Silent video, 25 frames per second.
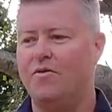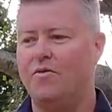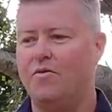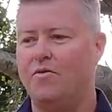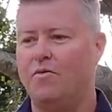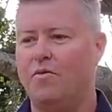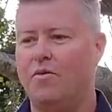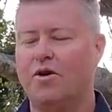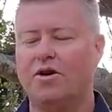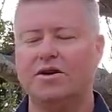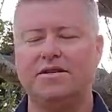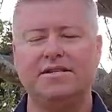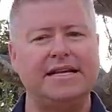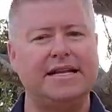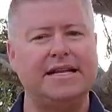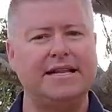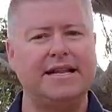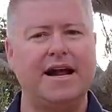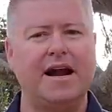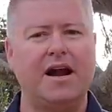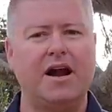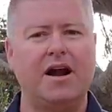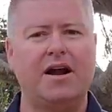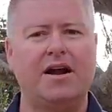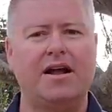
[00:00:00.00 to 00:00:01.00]
we're sitting
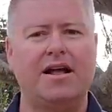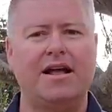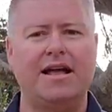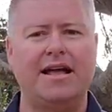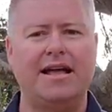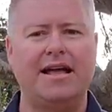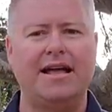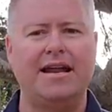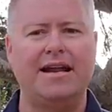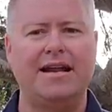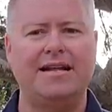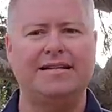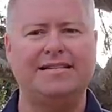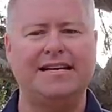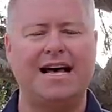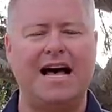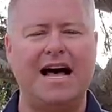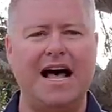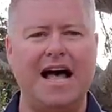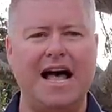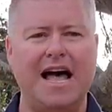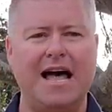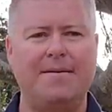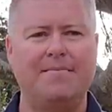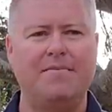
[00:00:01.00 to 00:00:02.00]
there in a
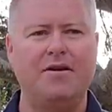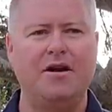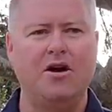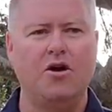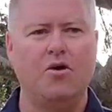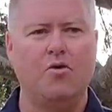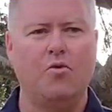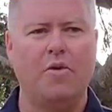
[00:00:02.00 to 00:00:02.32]
time